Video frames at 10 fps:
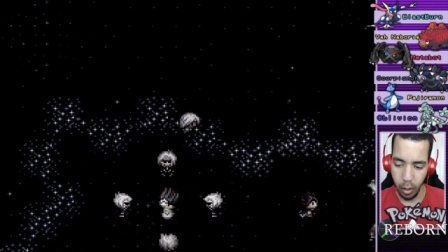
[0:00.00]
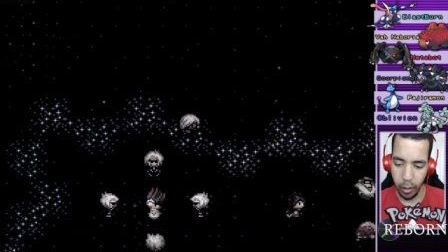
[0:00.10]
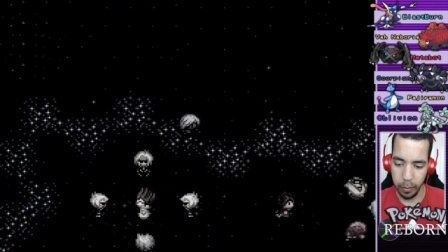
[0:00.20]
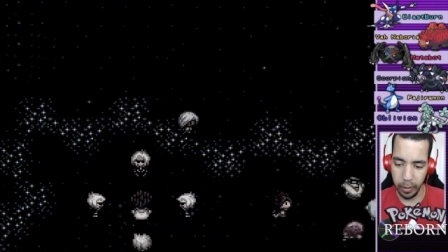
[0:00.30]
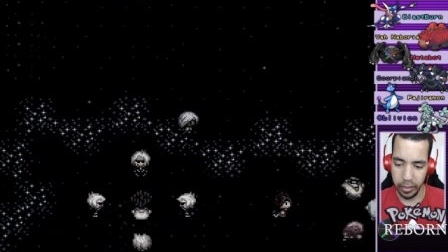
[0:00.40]

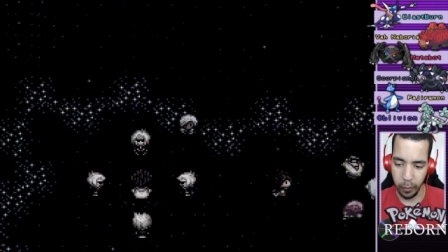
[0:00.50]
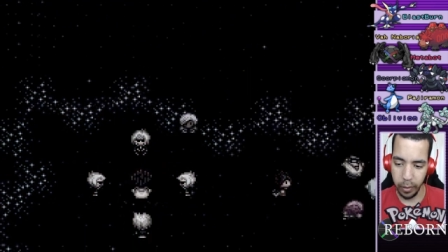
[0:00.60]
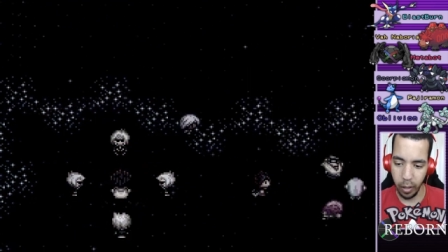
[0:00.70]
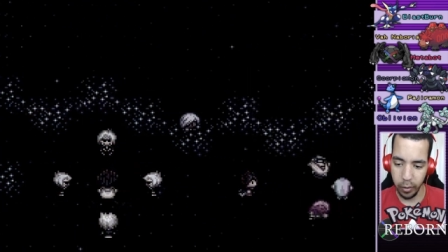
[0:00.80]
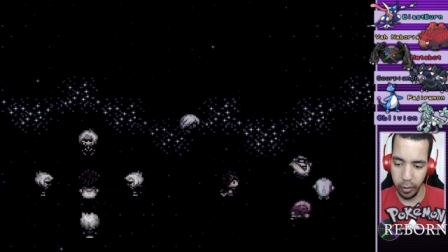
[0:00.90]
Okay, I was about to say,
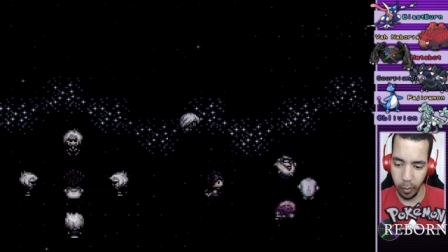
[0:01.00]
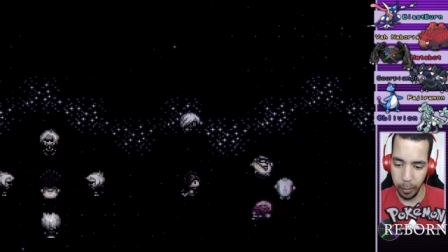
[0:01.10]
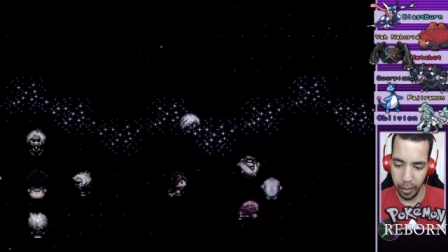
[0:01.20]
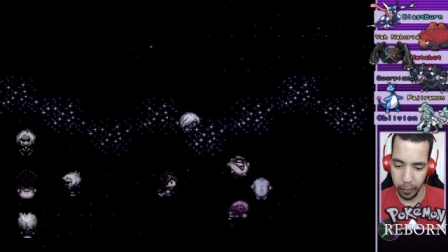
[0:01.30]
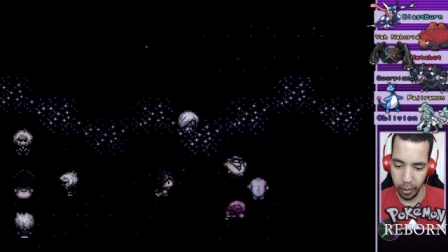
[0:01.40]
we all know
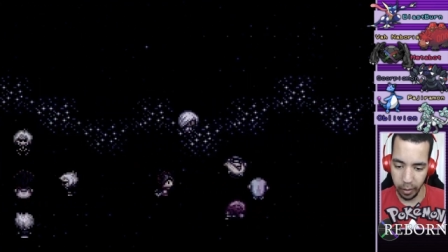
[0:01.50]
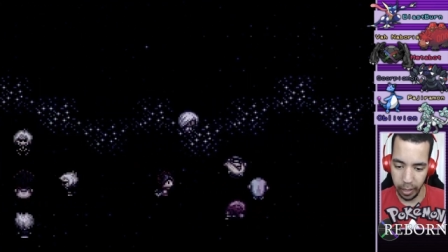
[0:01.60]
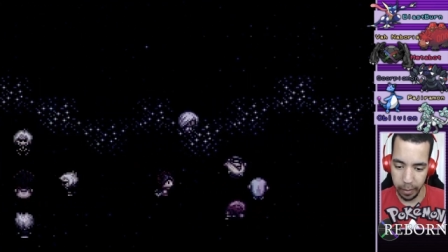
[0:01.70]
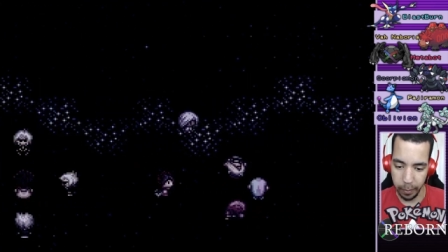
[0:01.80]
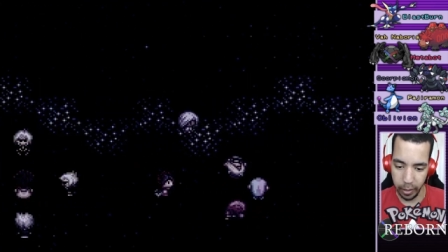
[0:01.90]
Bennett. We all
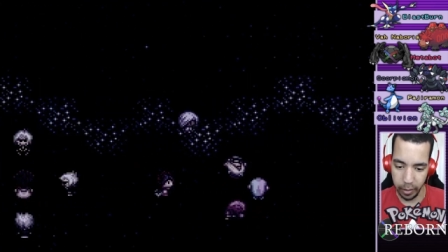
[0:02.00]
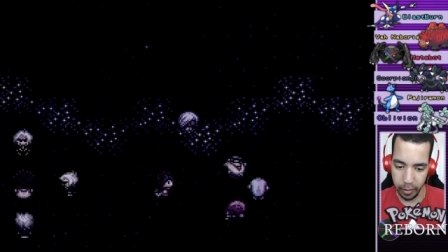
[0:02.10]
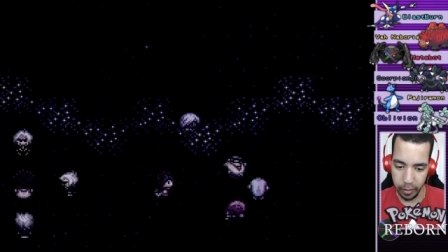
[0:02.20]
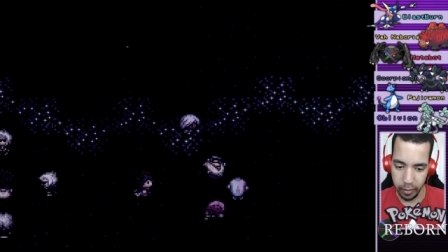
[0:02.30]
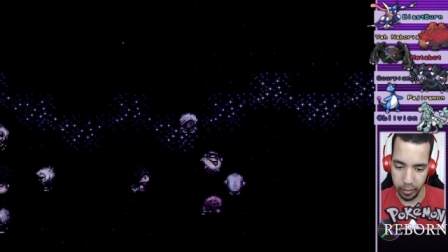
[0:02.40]
hate Bennett.
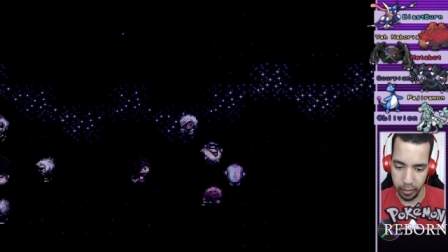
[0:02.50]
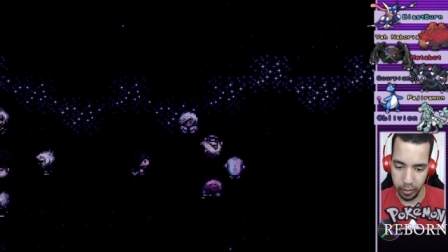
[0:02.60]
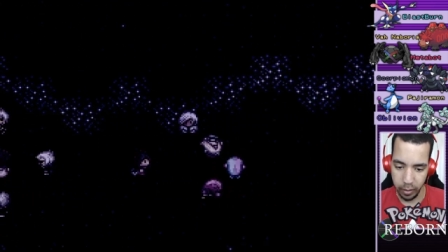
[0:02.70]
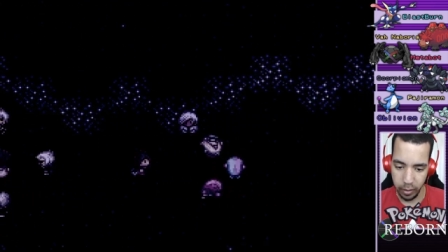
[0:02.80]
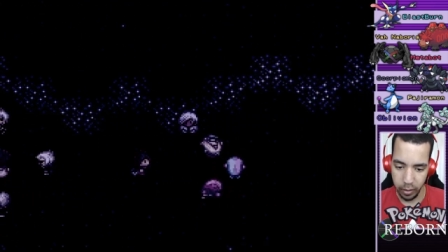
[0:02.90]

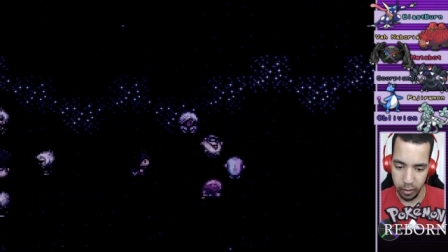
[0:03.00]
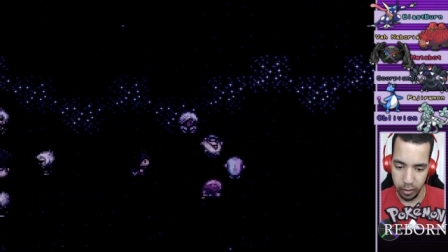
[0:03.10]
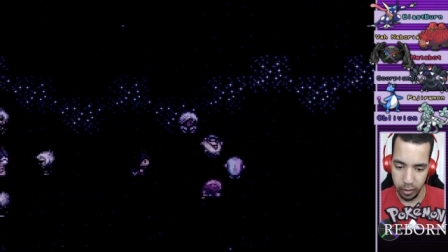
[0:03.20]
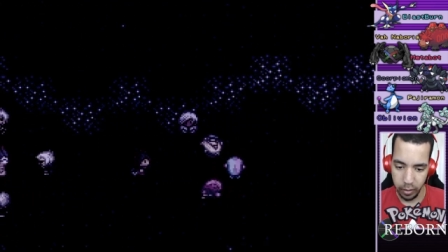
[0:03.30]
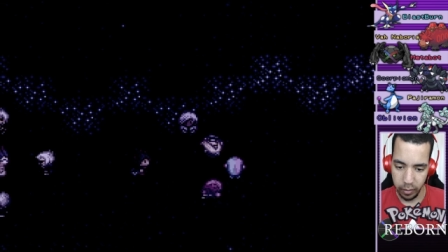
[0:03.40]

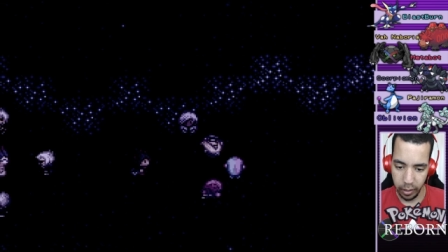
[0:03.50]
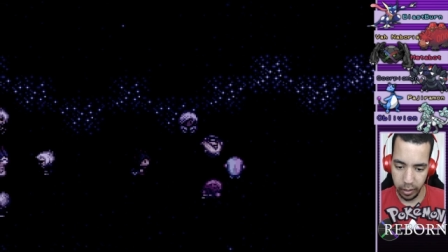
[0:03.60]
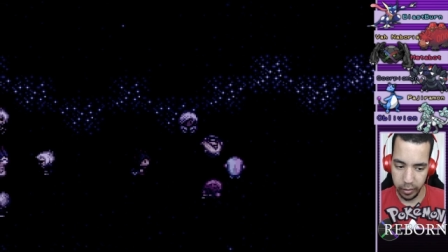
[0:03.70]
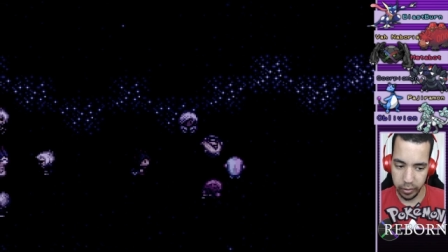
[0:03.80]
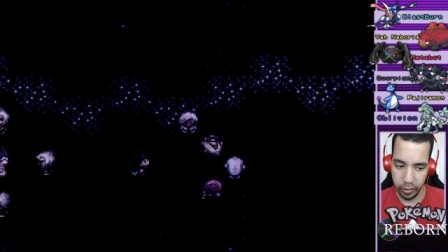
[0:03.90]

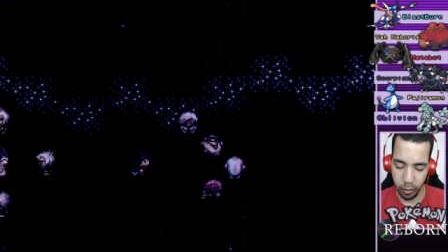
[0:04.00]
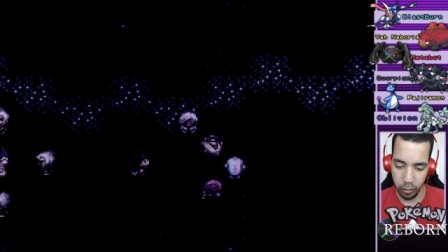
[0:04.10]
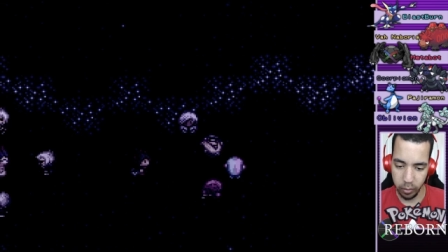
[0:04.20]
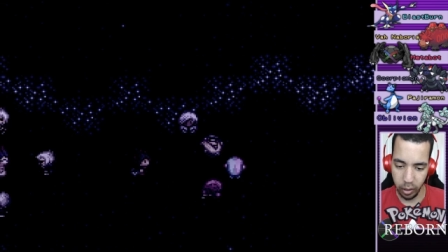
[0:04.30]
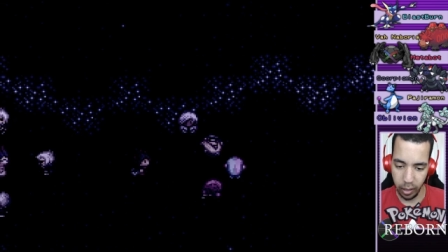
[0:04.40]
There's
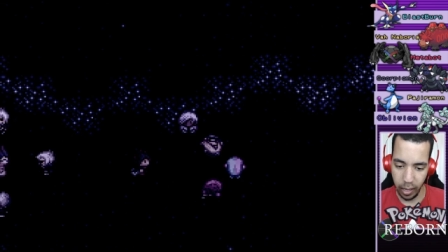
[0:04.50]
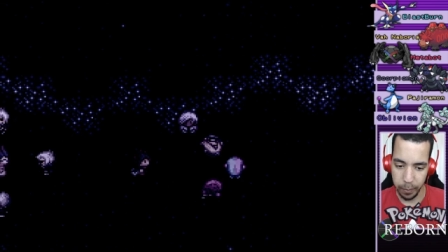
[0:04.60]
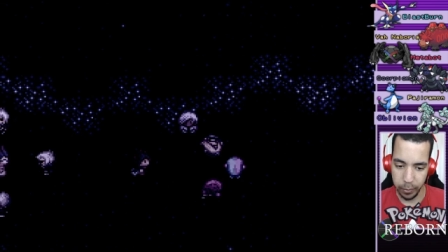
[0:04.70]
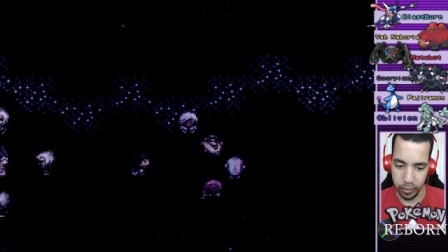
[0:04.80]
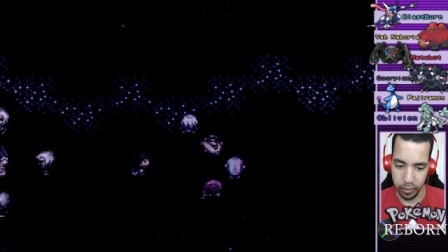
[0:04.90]
old
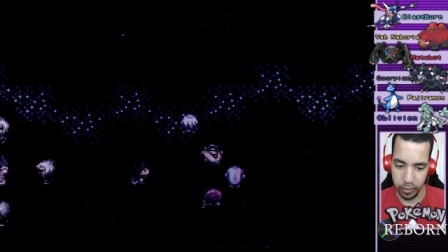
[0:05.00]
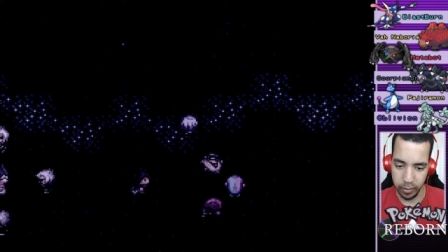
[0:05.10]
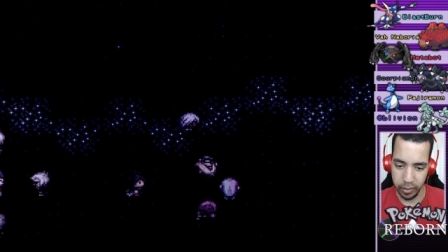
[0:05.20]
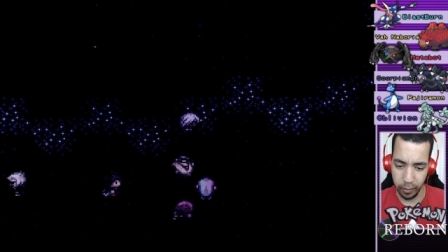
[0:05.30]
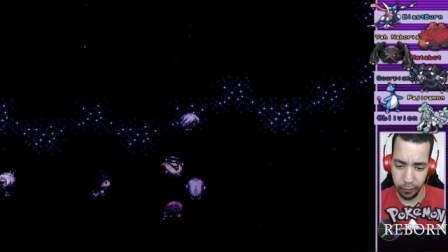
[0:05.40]
collapsed
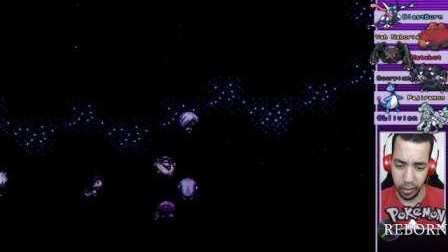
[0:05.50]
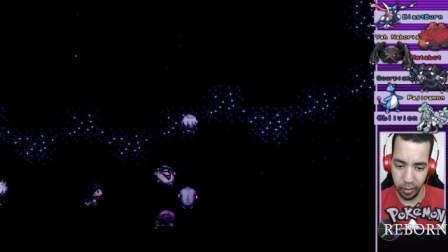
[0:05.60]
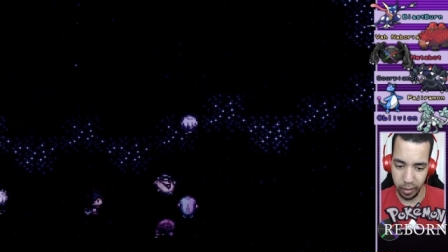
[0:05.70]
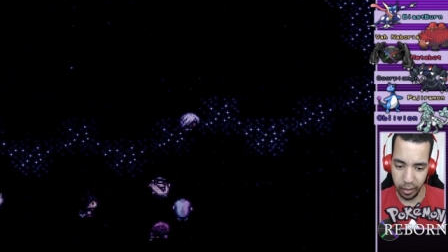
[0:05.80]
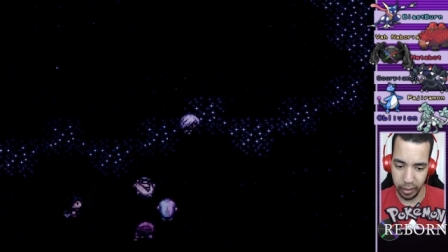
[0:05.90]

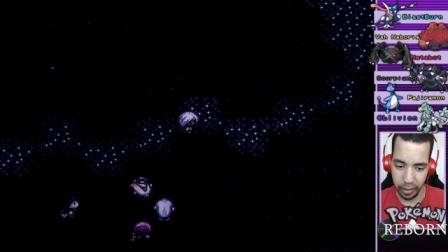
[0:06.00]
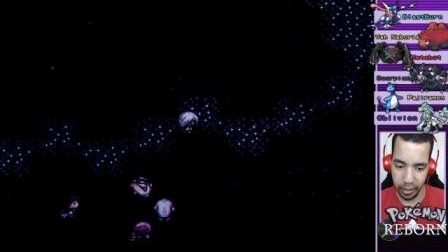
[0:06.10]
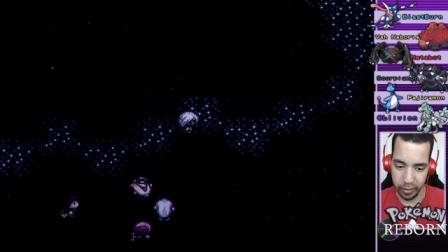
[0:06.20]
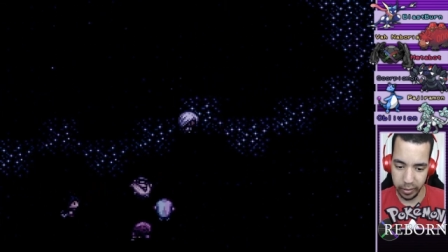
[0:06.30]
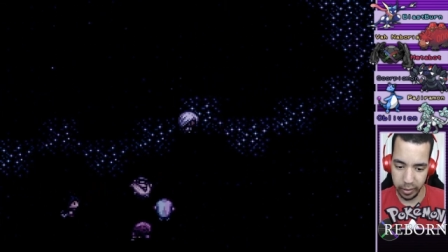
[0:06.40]
Saphira, I
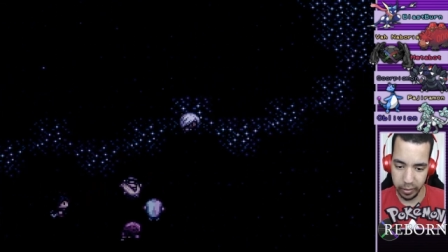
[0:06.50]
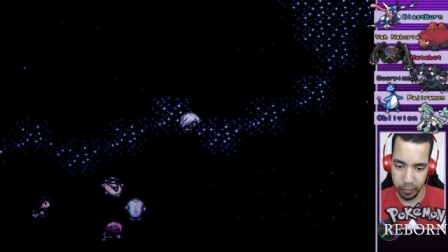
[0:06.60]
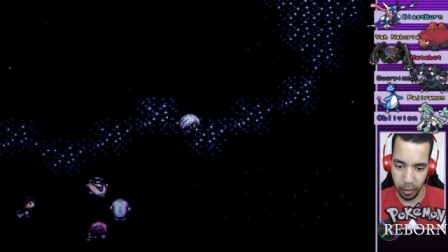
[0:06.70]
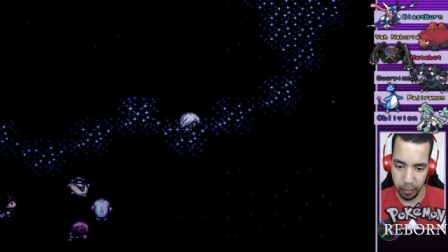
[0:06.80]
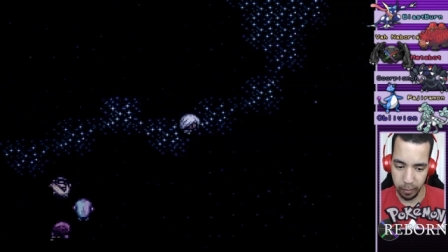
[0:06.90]
guess it is,
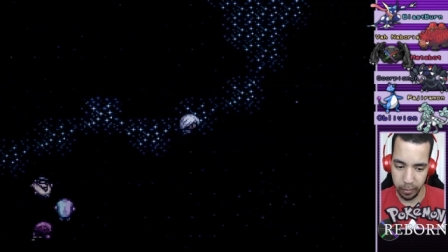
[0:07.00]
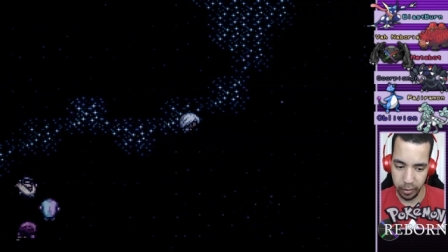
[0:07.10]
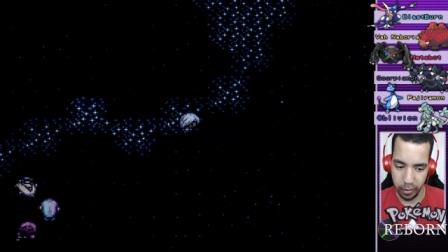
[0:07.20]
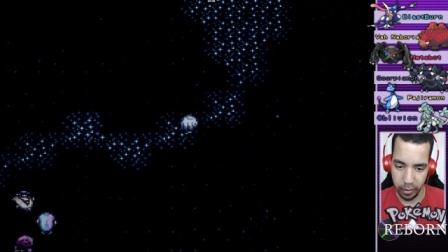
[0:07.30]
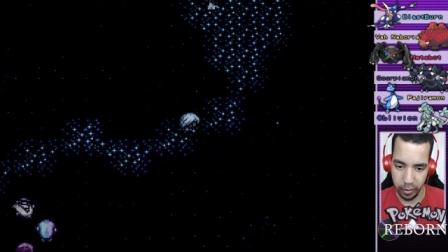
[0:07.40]
probably.